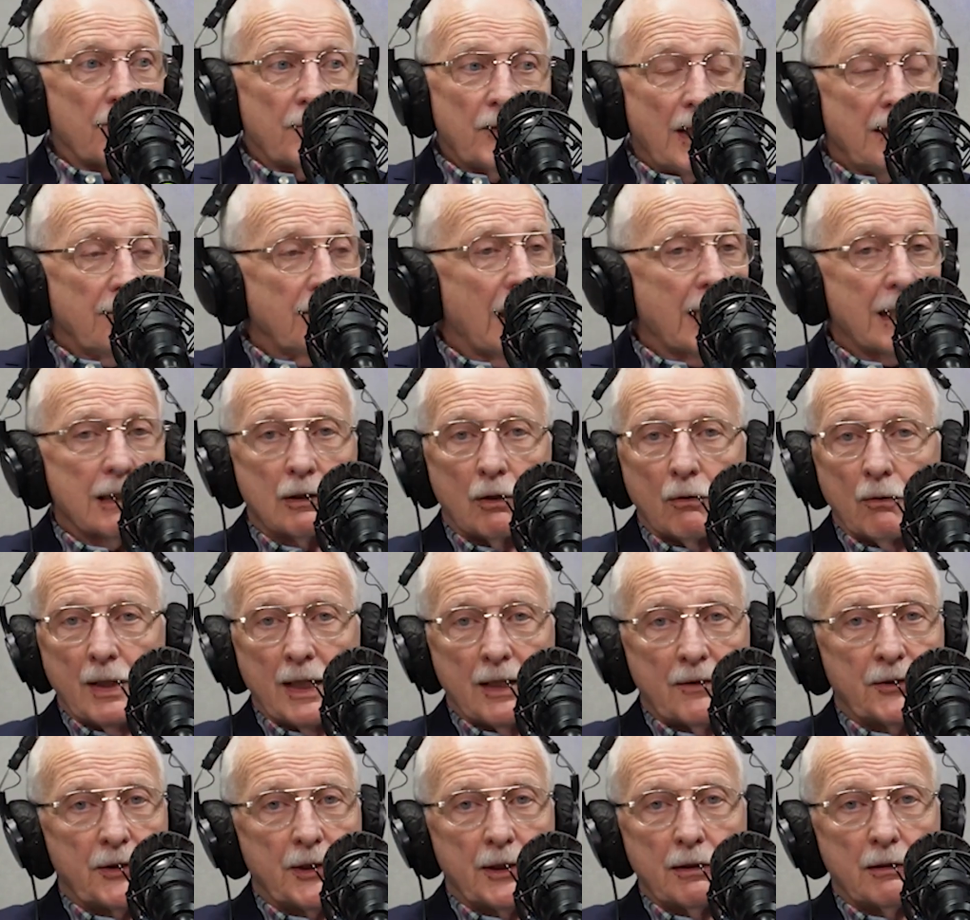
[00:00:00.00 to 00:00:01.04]
They've got to go
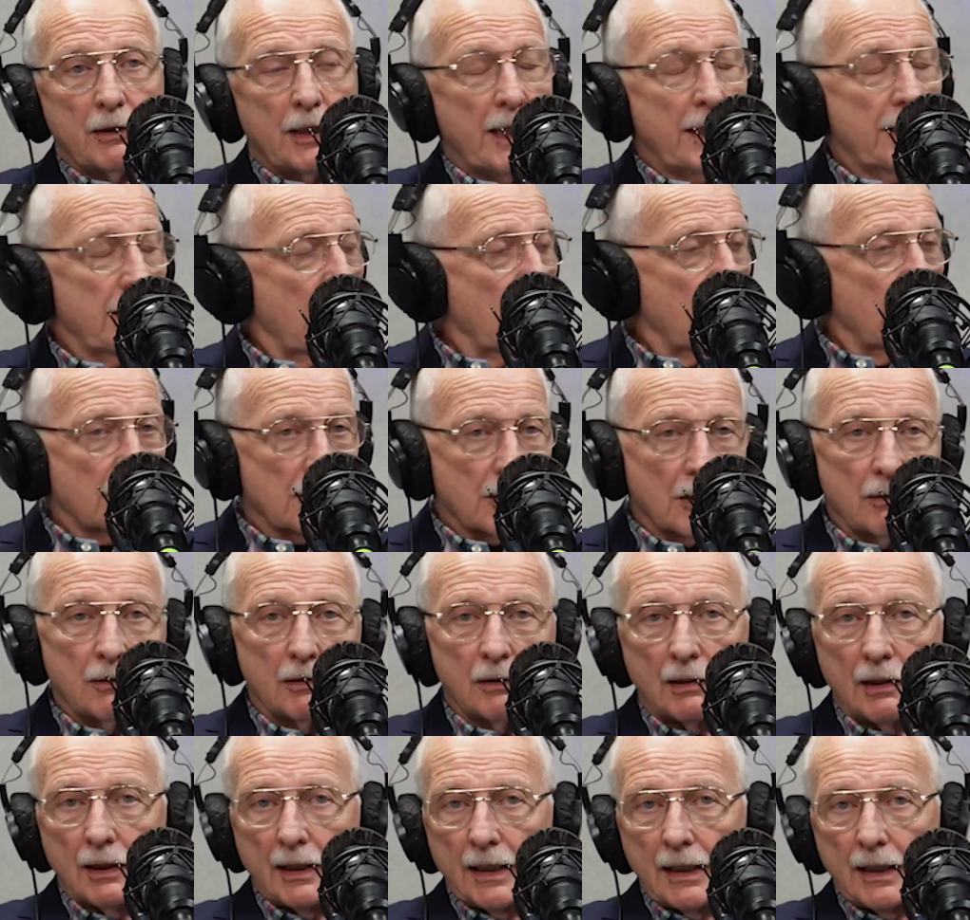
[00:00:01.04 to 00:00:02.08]
out there and
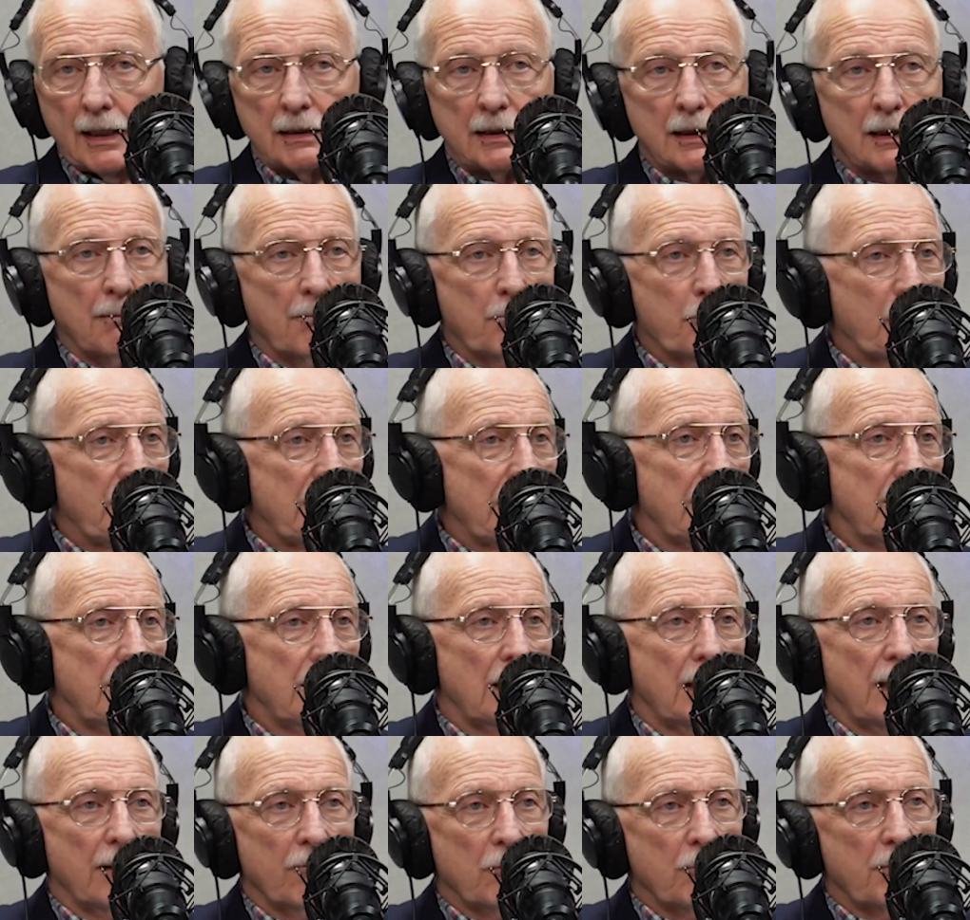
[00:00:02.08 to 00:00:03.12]
hustle and
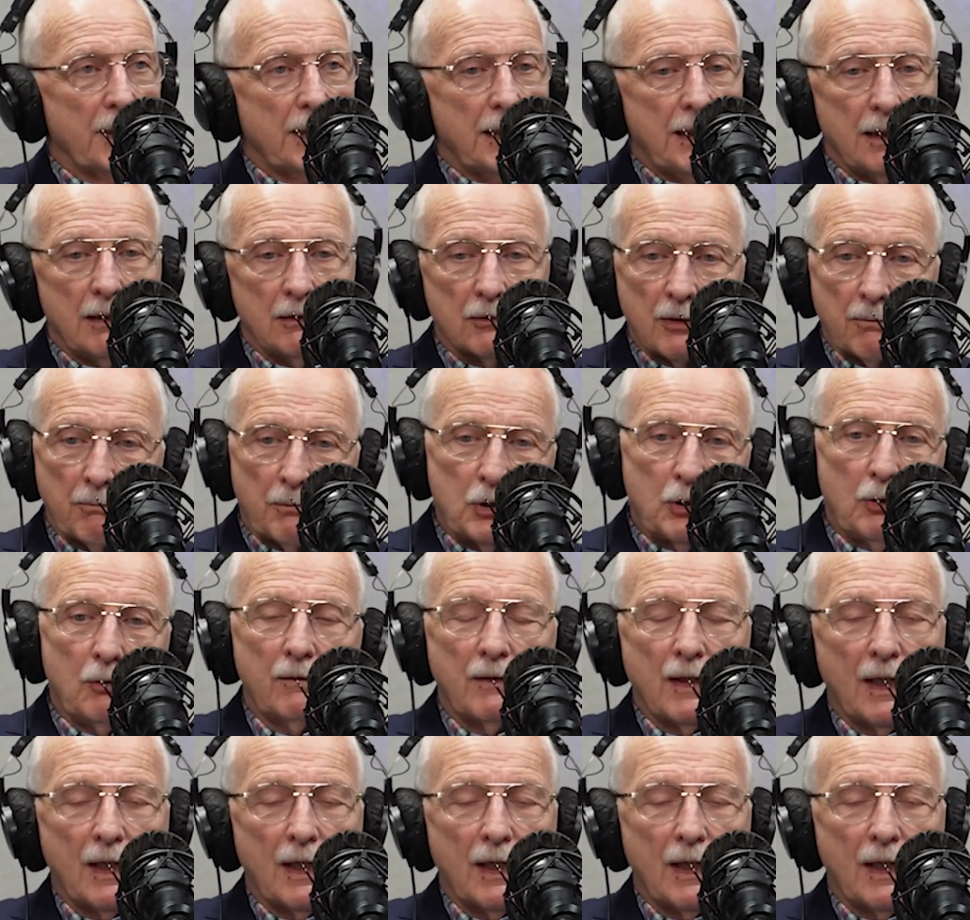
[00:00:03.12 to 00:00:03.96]
compete everybody else, but you've